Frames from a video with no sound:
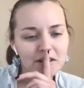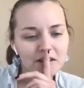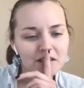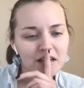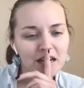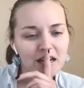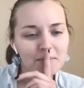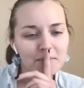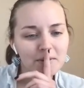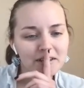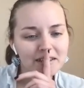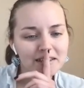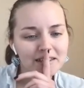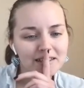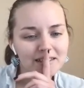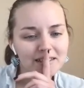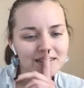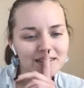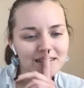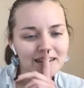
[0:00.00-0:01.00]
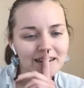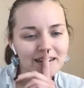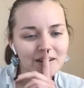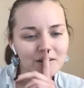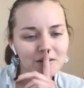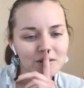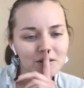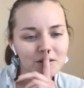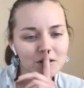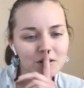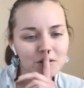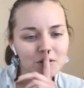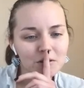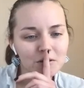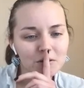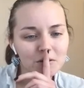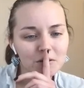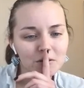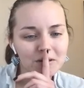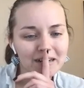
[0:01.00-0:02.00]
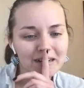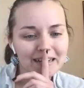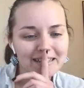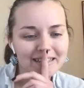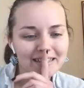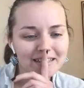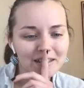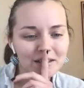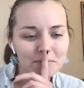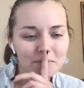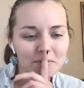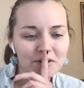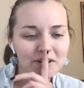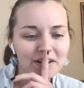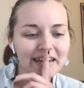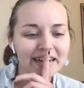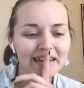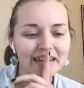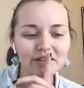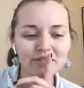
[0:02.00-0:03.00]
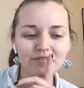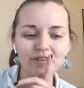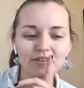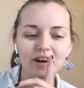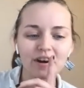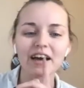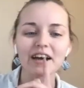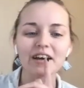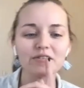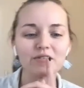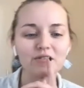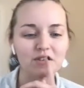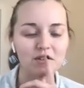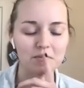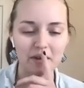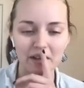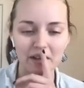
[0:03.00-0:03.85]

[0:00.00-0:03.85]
the time I get down to, I think number 85 was my